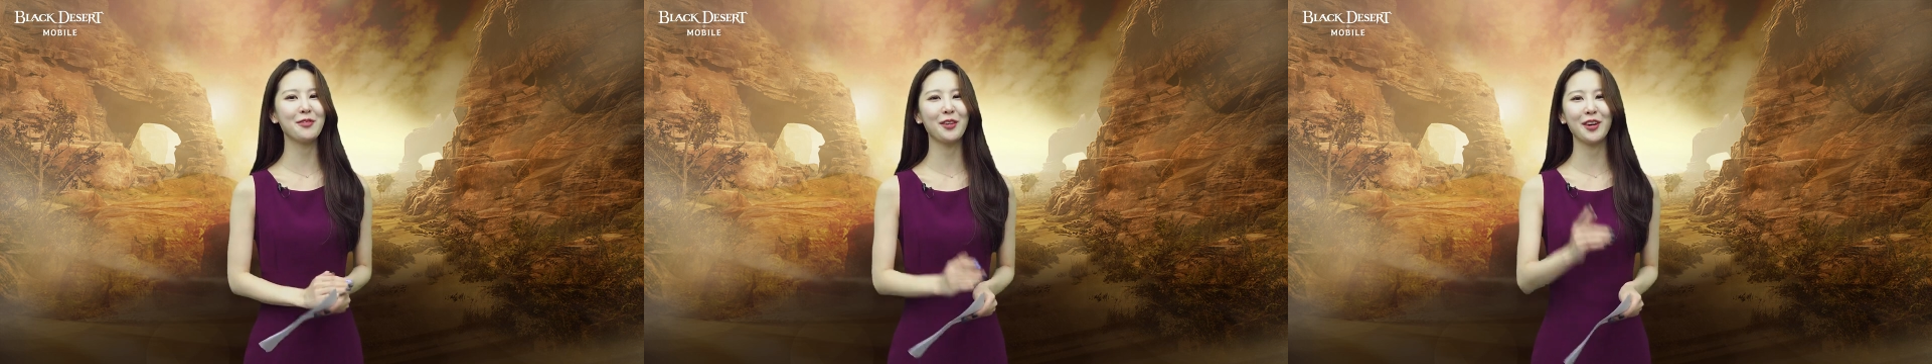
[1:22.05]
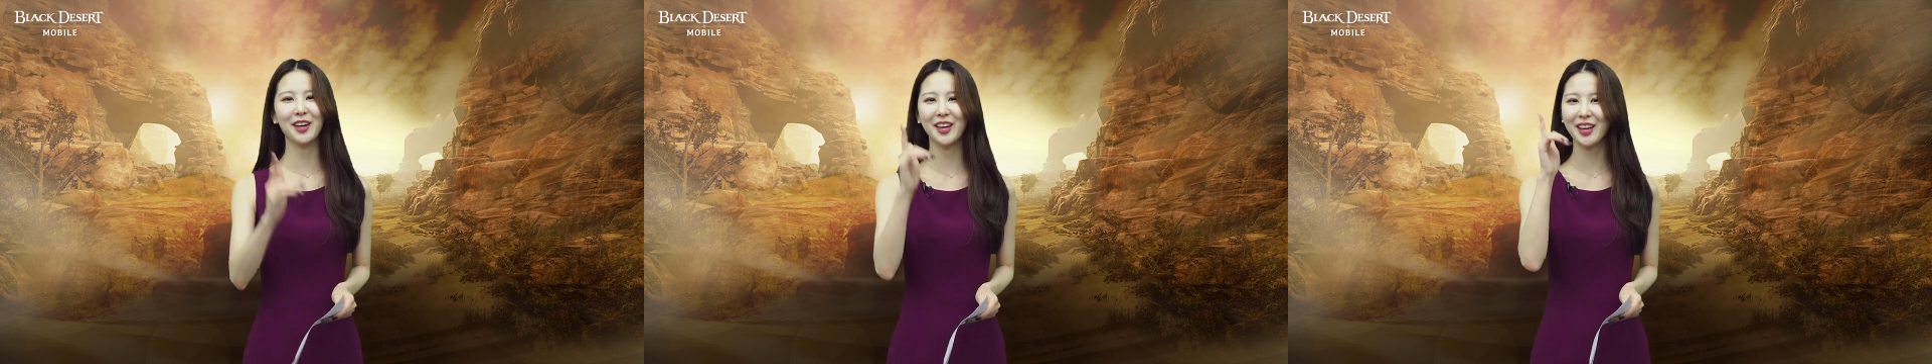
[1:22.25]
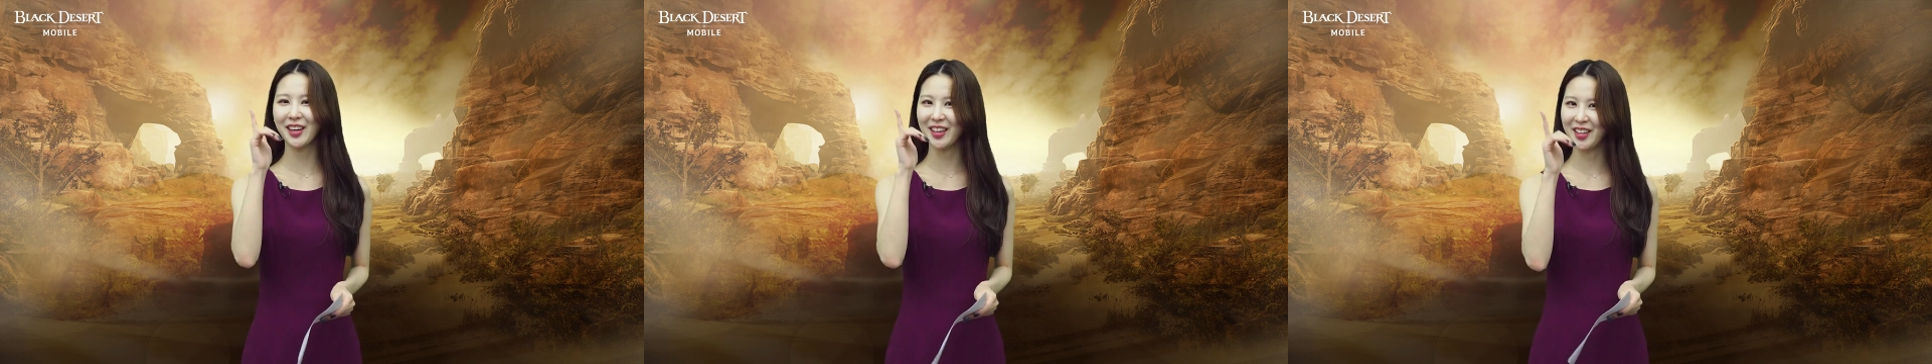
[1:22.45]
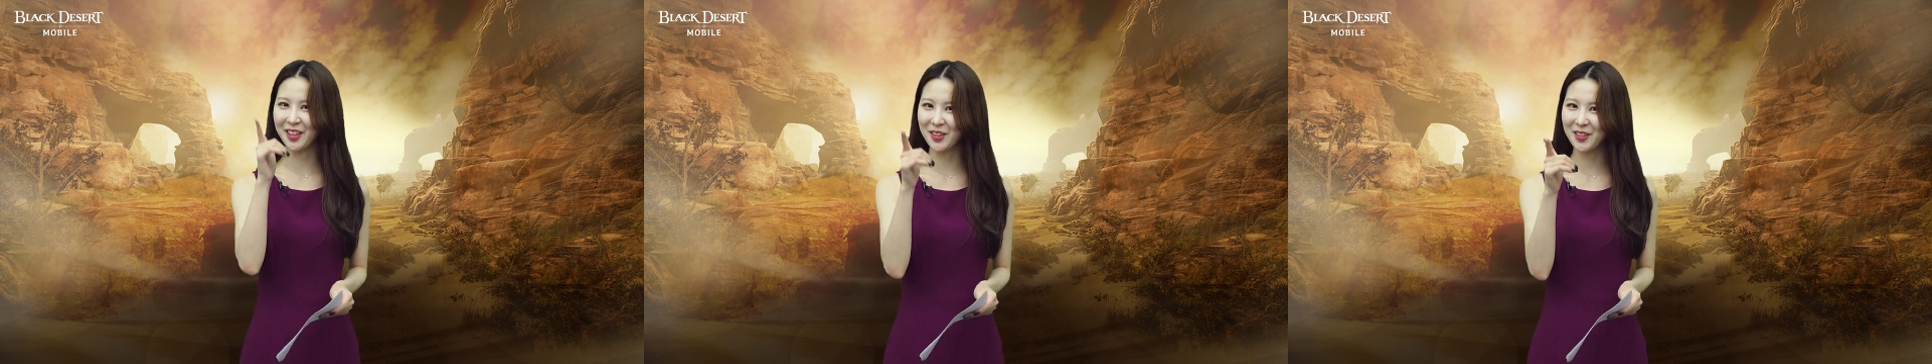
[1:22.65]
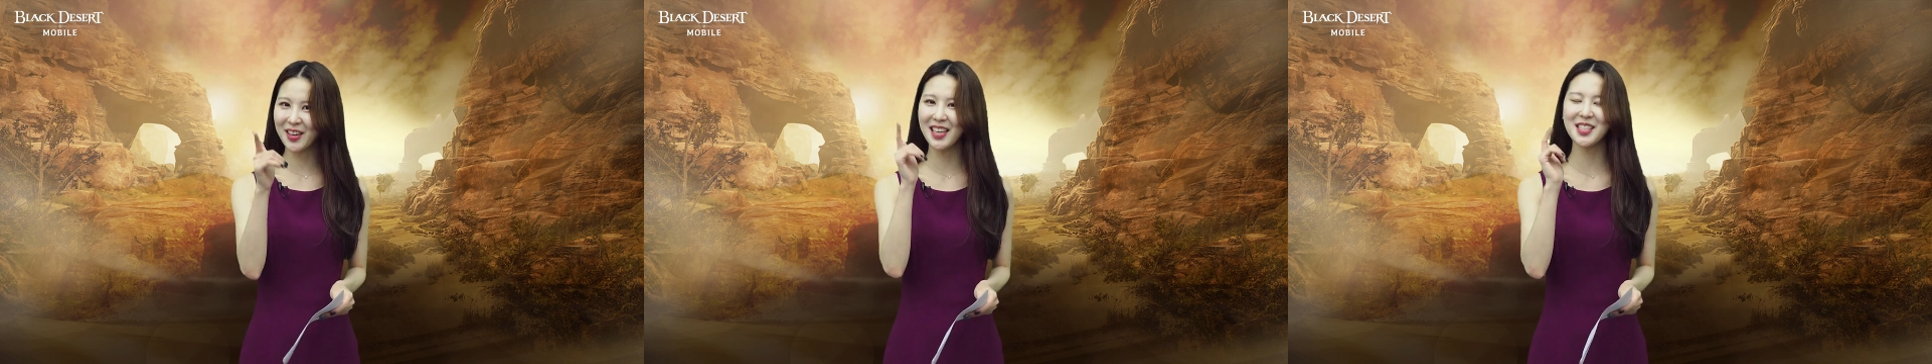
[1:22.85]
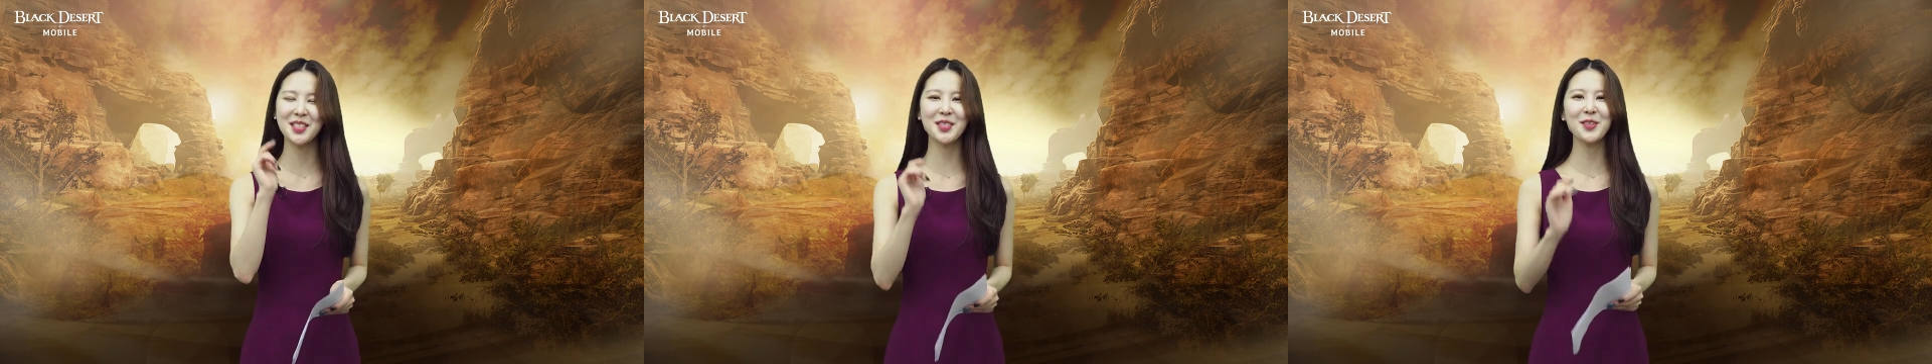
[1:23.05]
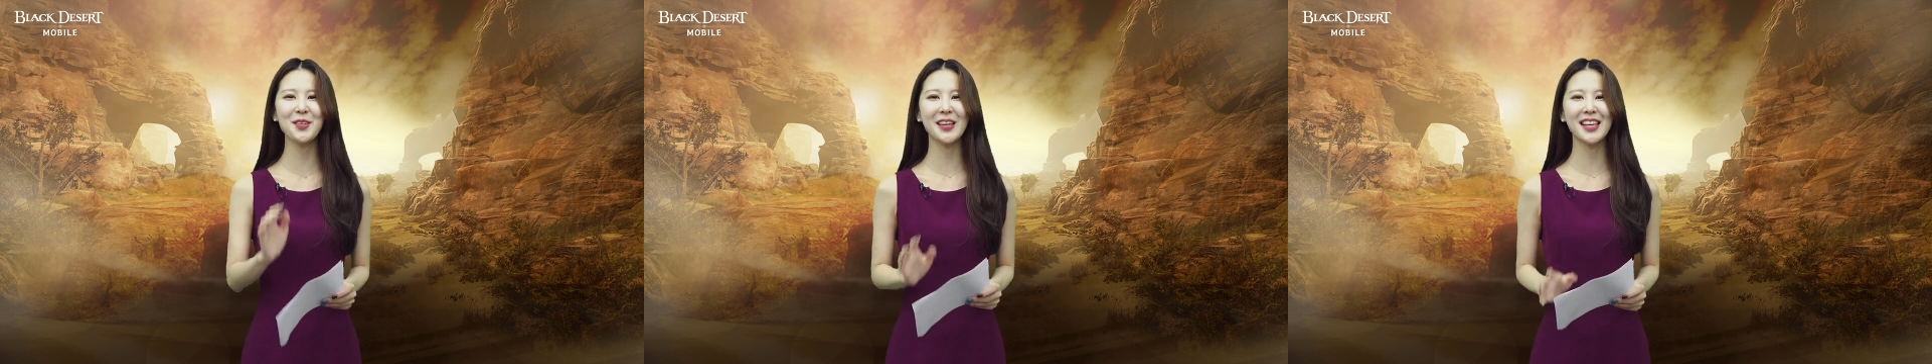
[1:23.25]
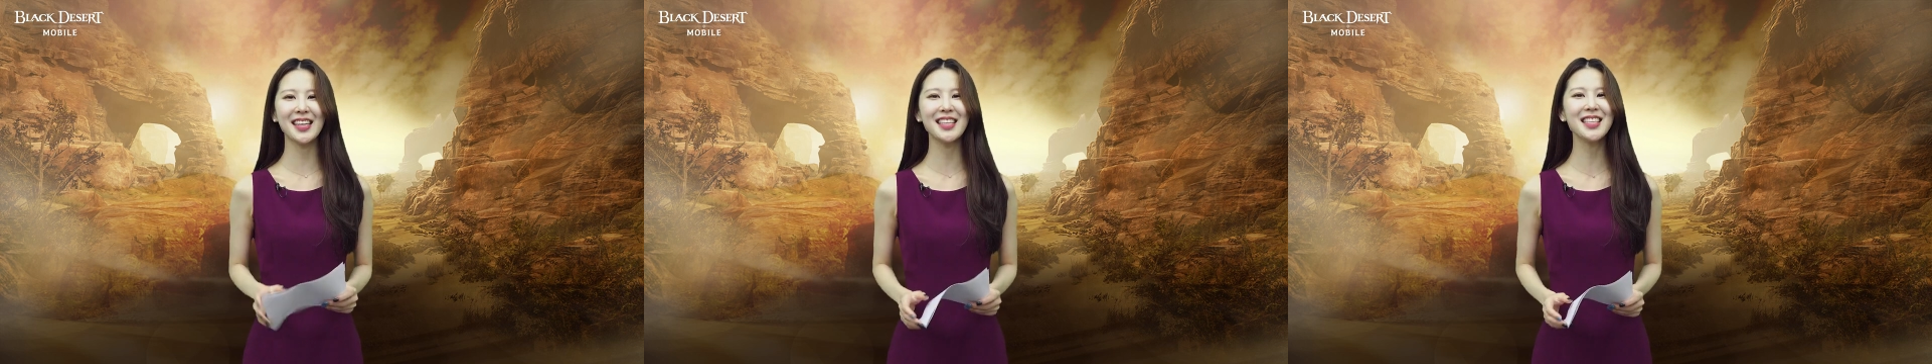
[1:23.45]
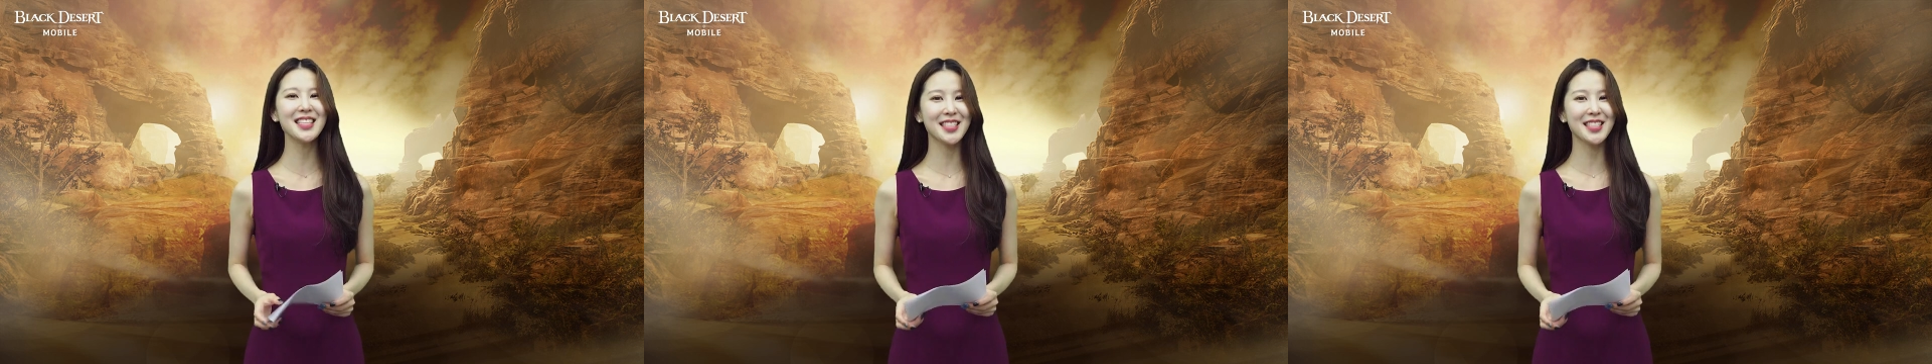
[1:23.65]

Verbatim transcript: for you guys to win,